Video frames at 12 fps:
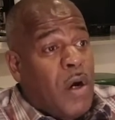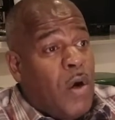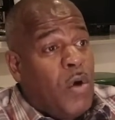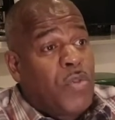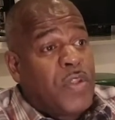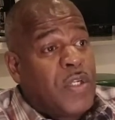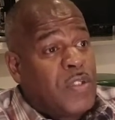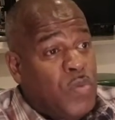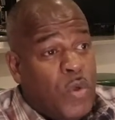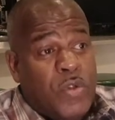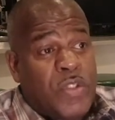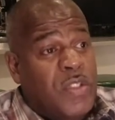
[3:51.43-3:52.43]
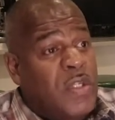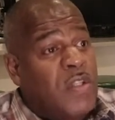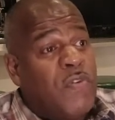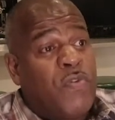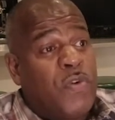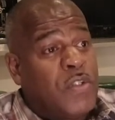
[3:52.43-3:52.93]
all things work
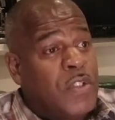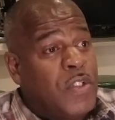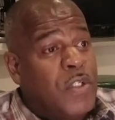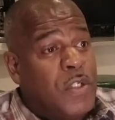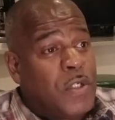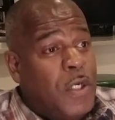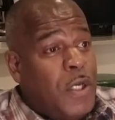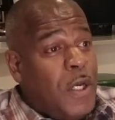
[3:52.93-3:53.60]
together for his good.